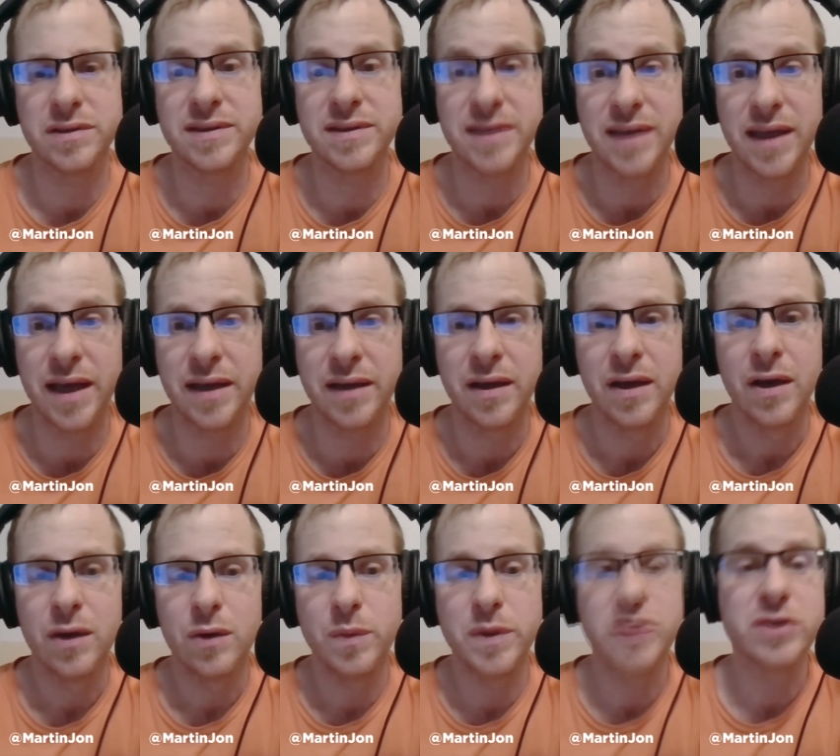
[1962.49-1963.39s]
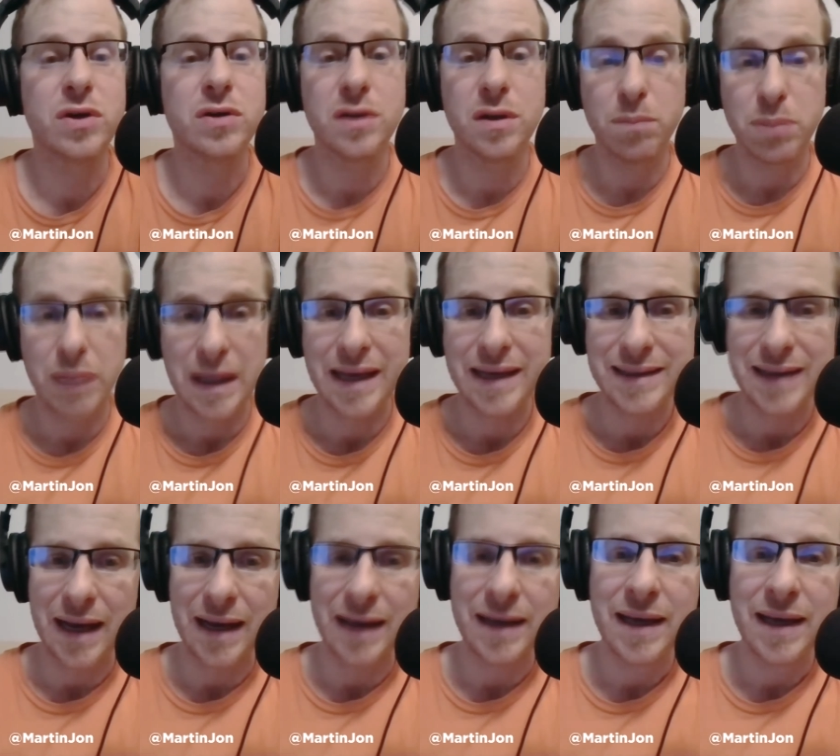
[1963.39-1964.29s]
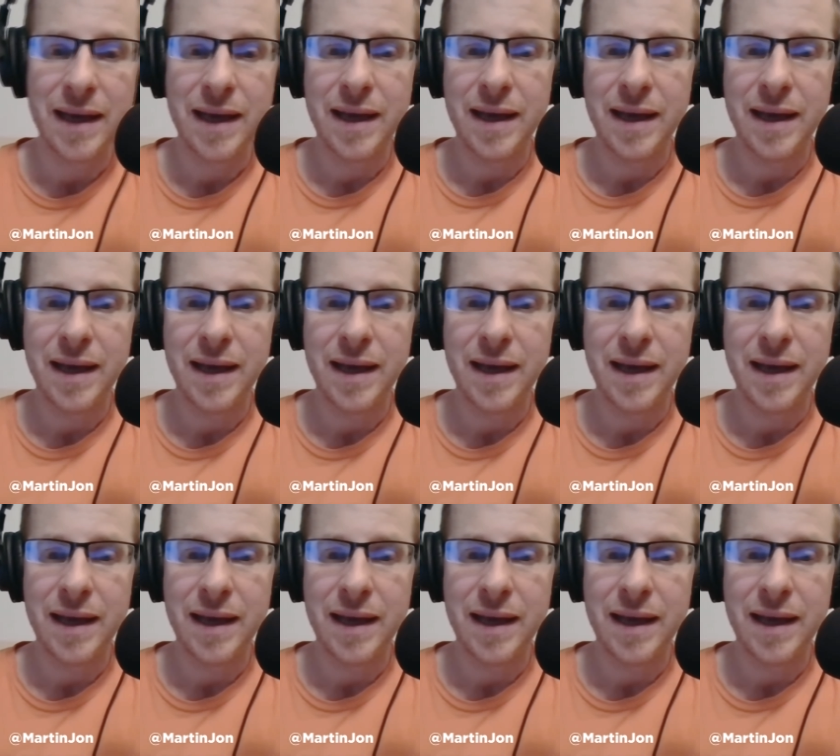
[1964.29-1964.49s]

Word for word: Instead, we turned a blind eye,